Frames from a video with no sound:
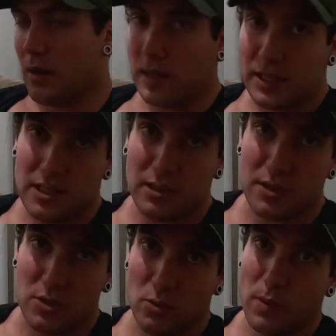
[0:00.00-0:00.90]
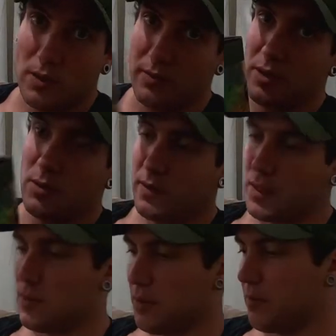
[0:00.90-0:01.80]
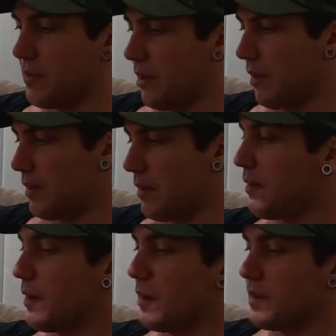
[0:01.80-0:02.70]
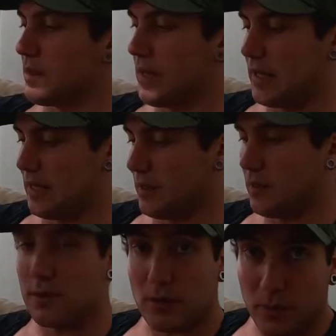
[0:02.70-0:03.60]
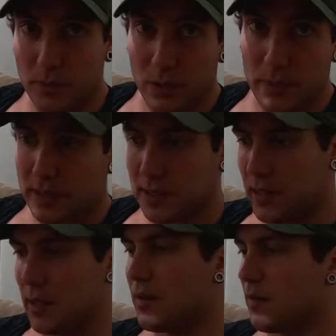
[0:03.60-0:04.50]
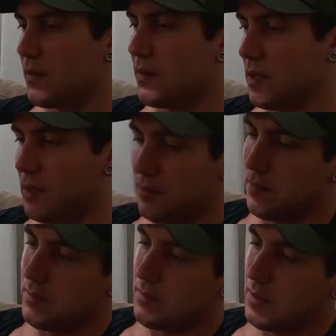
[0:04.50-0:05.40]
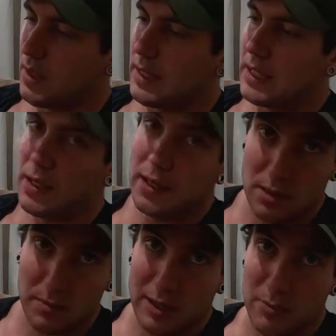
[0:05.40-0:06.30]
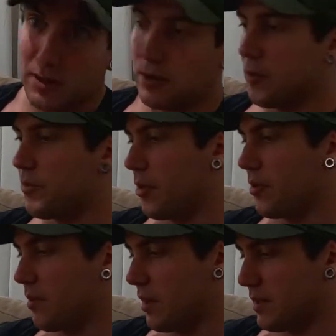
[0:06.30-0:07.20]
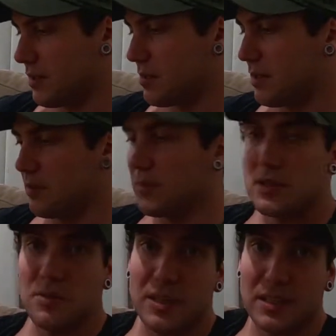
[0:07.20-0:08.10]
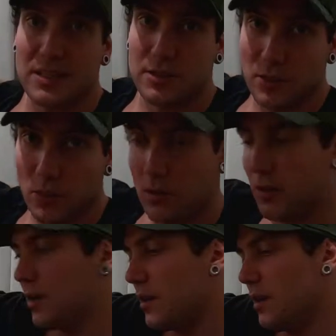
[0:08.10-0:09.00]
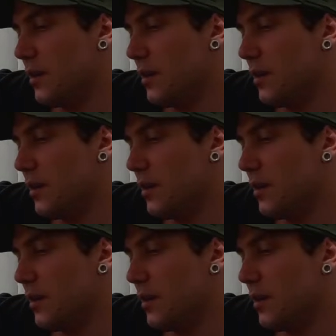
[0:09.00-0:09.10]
I actually only saw one review on this one, but it is a GoPro mount kit. Isn't made by GoPro, but it seems to be decent quality.